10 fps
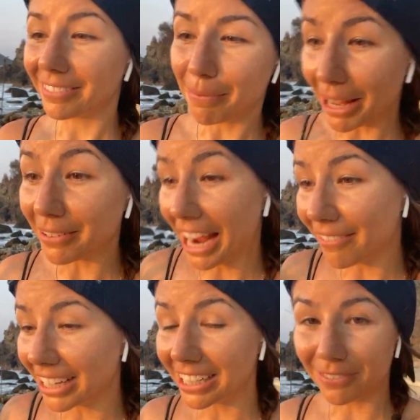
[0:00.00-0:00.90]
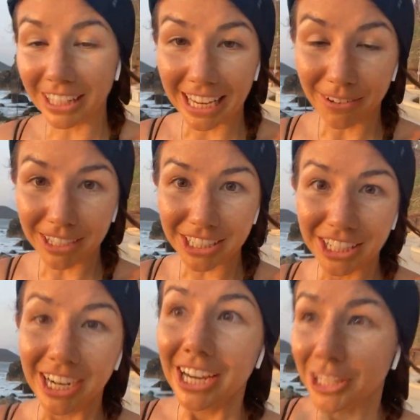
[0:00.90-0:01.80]
about having a different
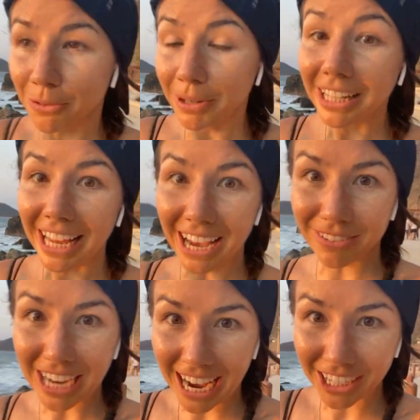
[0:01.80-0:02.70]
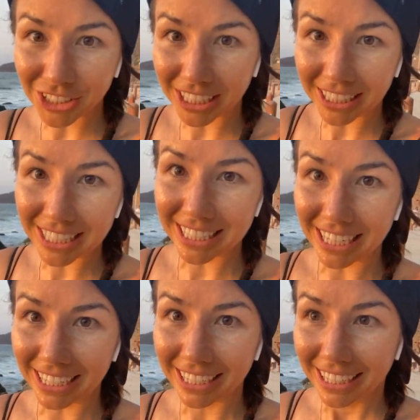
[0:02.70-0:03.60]
language. You really have to actually
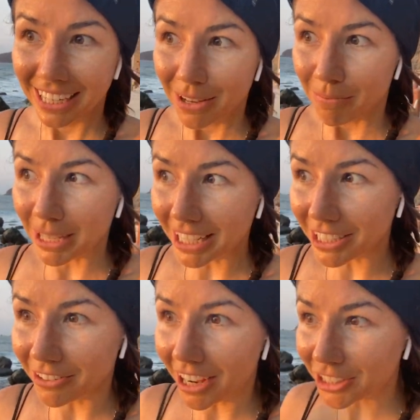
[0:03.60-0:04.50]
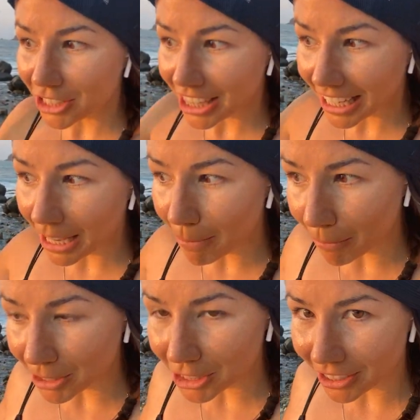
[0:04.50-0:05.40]
listen because you're not just thinking
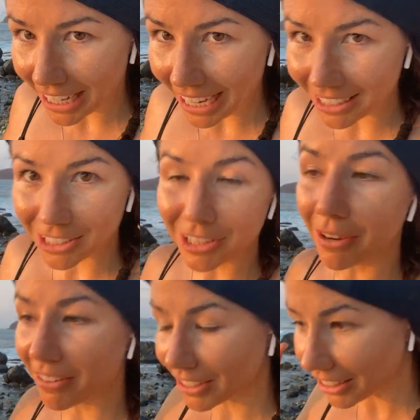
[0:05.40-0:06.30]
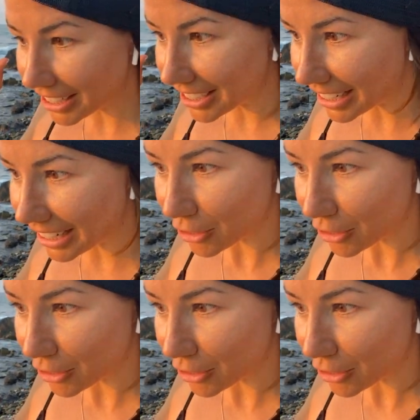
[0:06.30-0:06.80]
about what you're going to answer. You have to listen